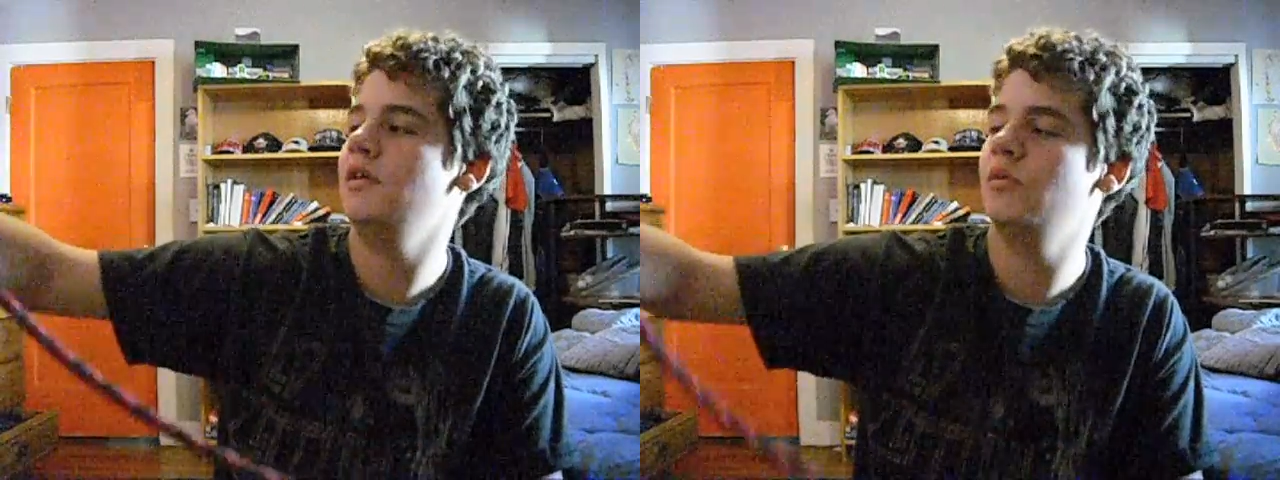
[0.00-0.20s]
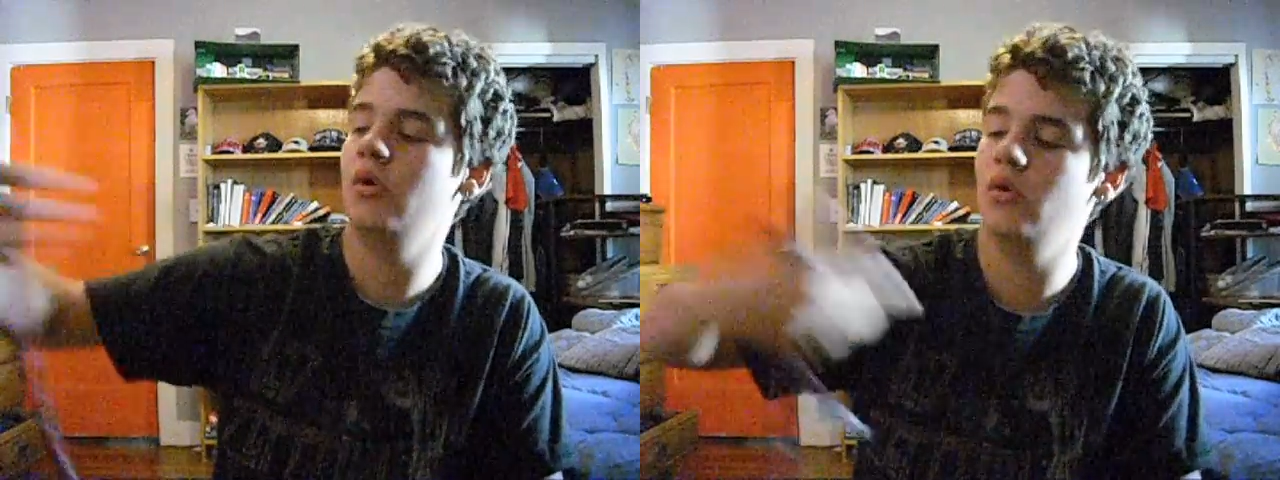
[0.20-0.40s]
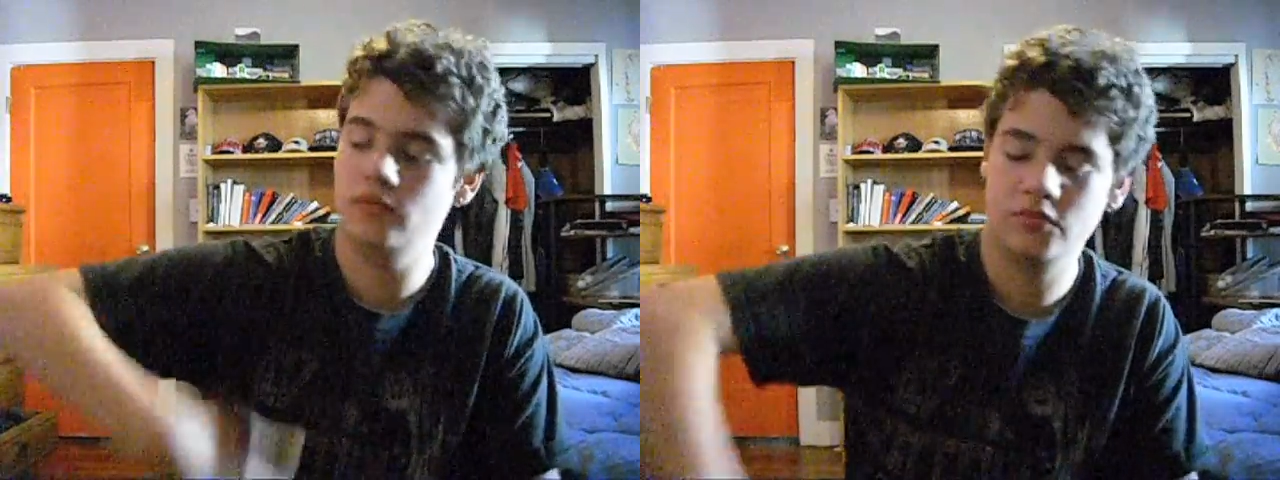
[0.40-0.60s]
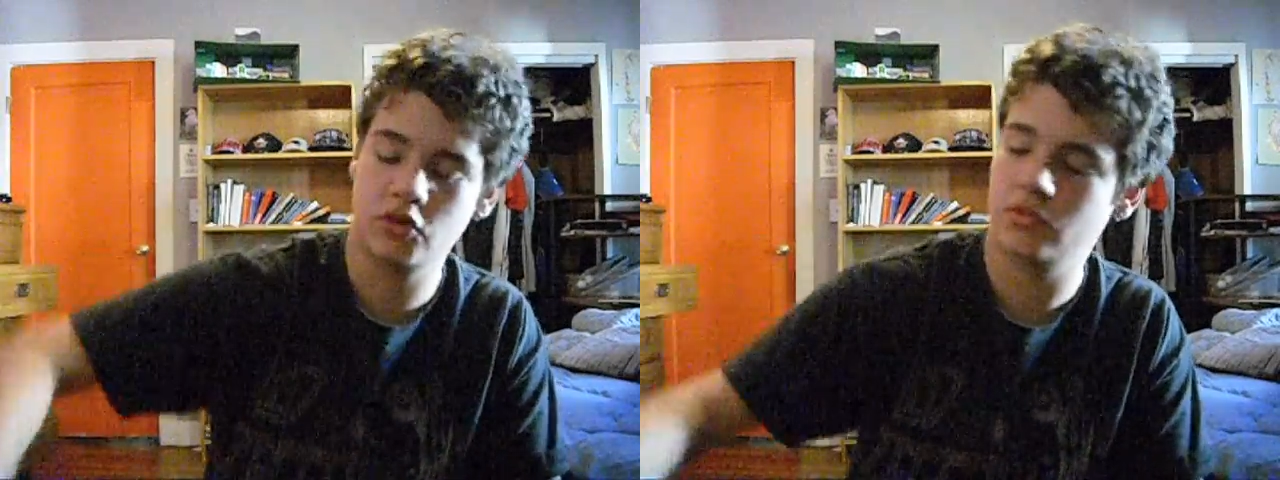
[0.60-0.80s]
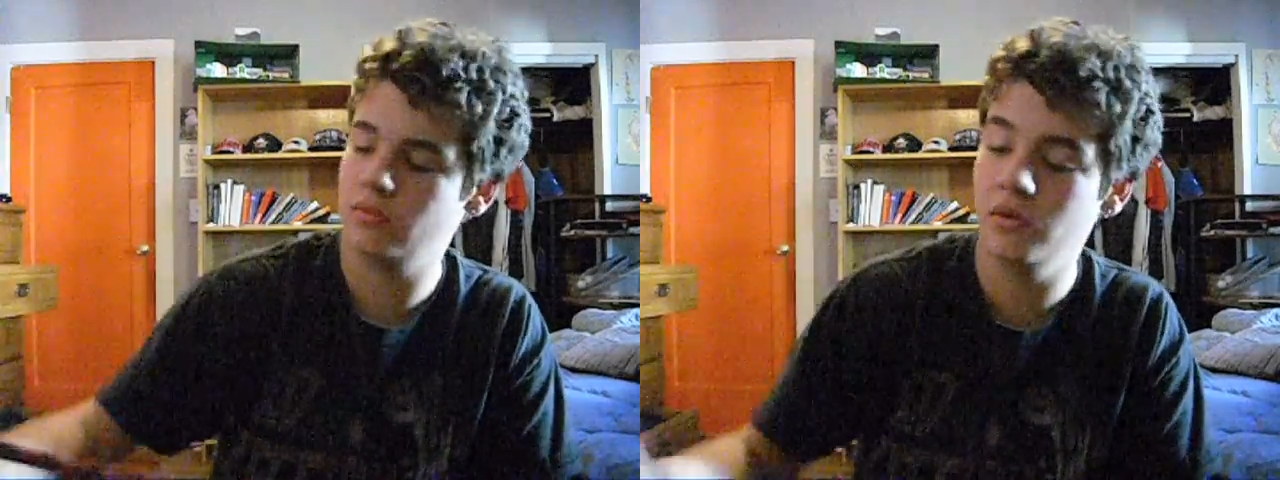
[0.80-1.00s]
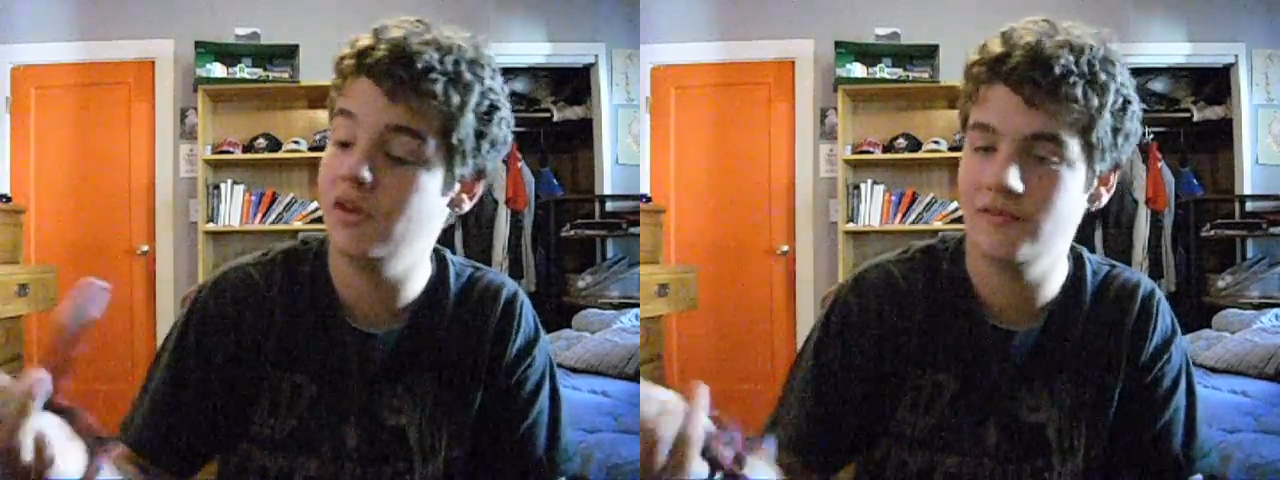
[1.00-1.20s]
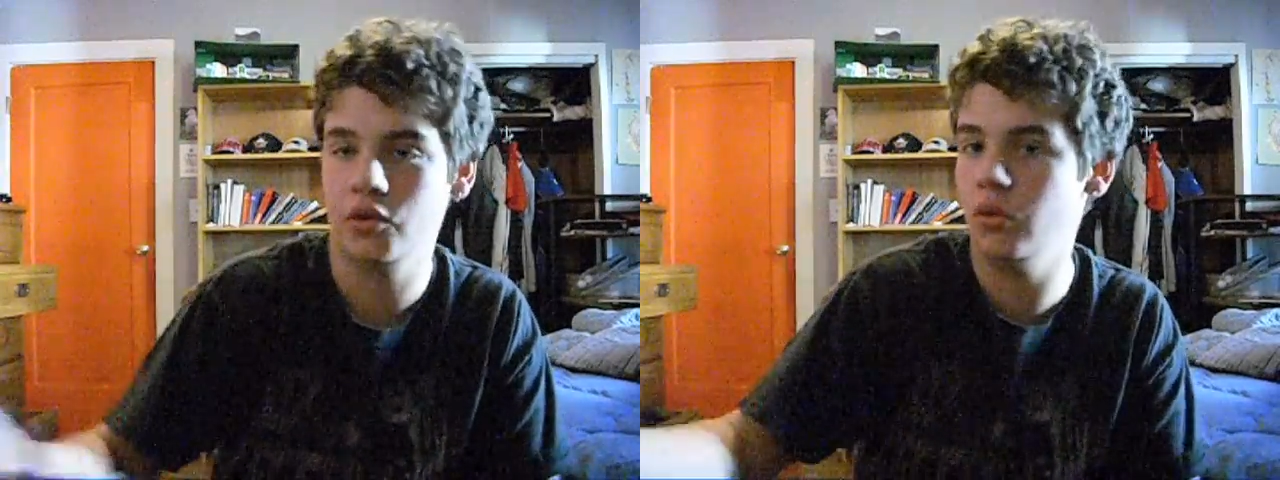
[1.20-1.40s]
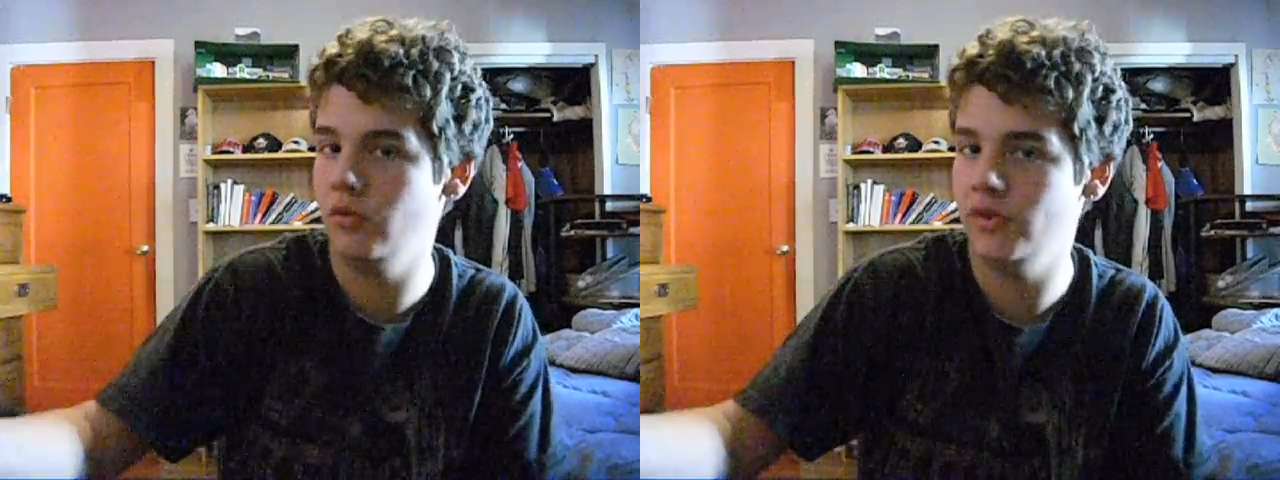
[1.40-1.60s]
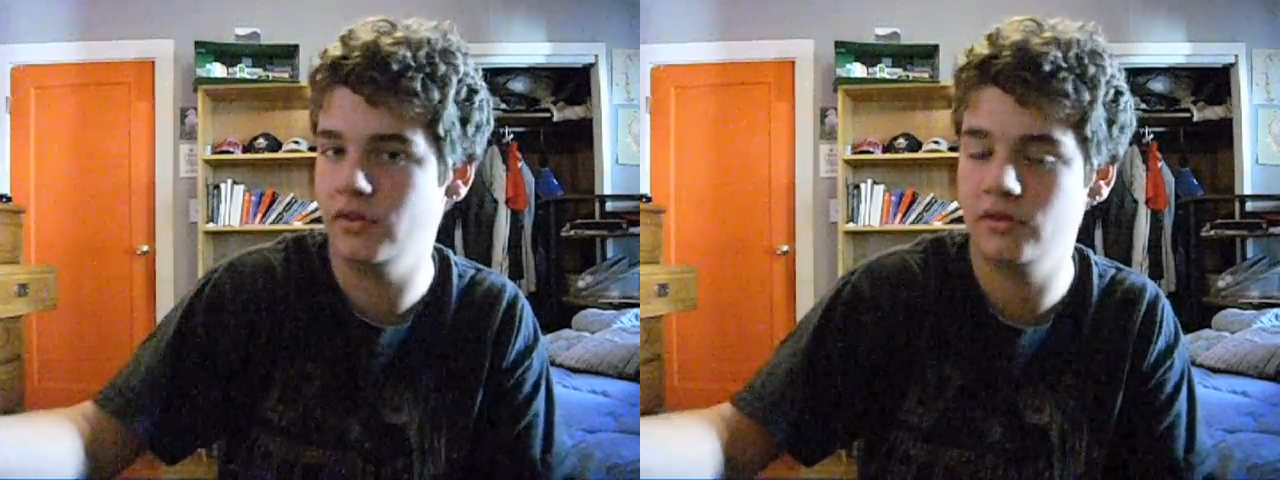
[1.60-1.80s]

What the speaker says: hold, you can even hold these.